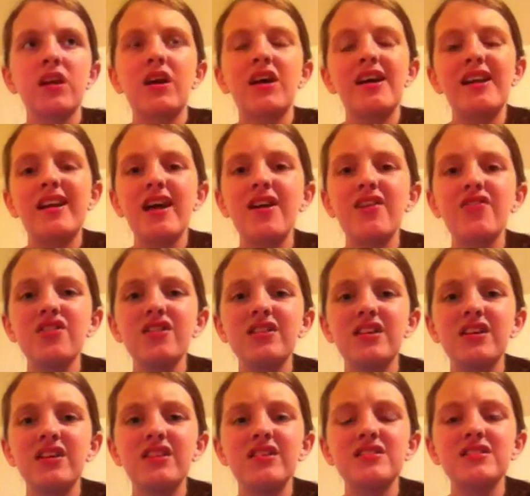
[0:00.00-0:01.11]
And
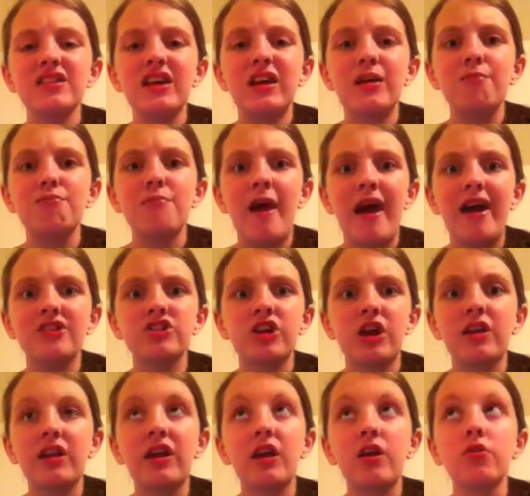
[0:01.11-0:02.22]
everything is, like,
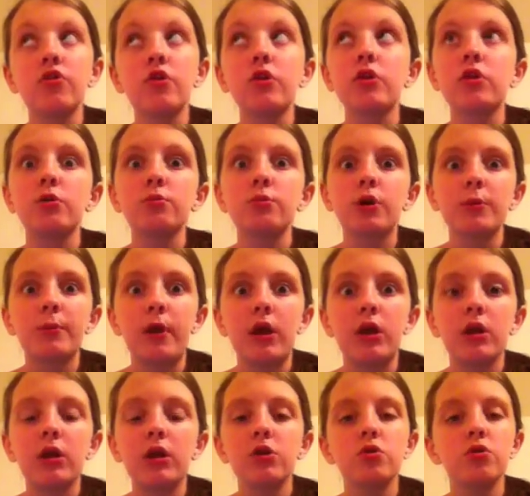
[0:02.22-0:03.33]
magic. Like, The Little
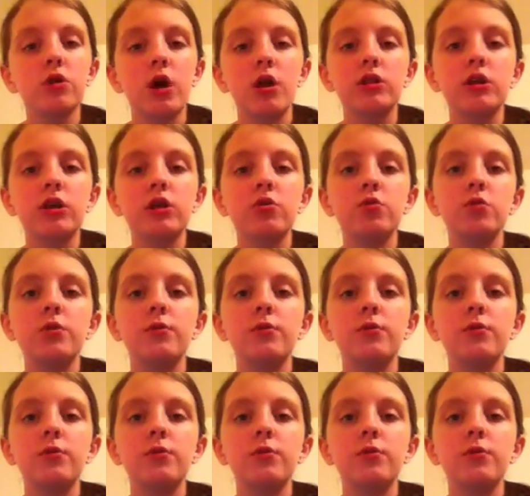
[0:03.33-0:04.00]
Mermaid. You thought that you